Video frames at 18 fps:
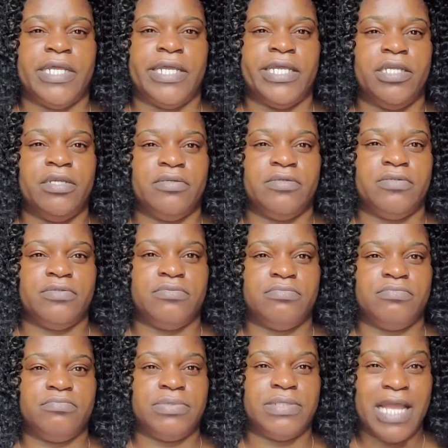like
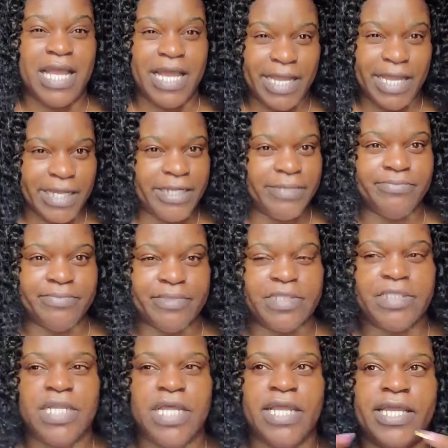
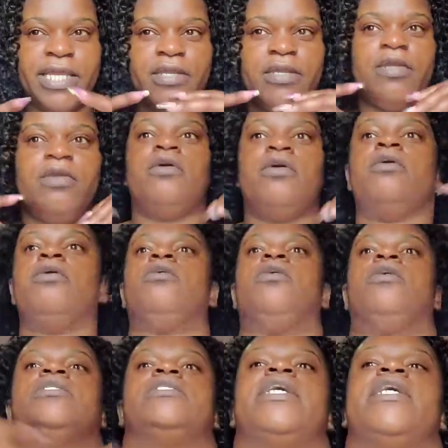times, like,
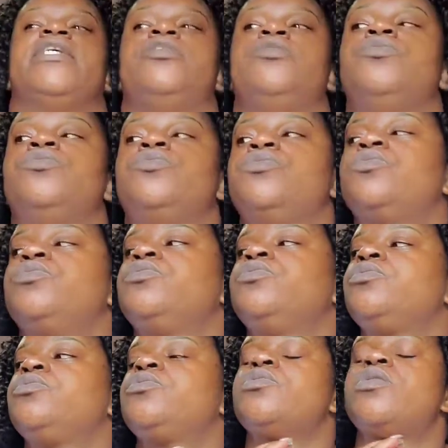because I
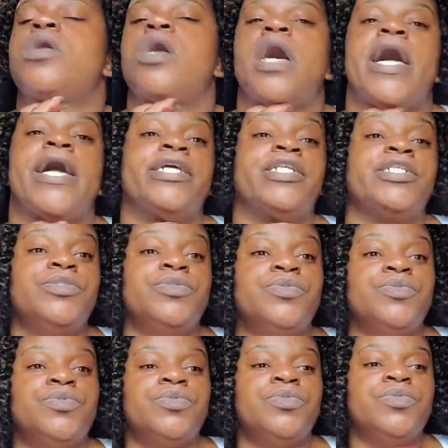
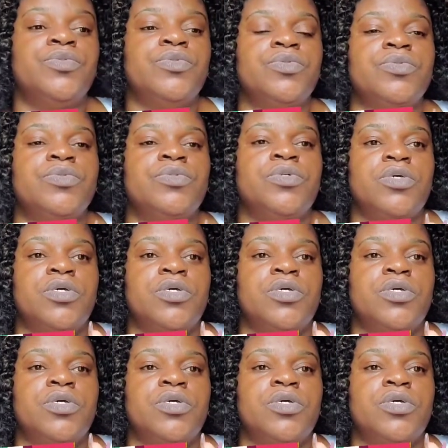do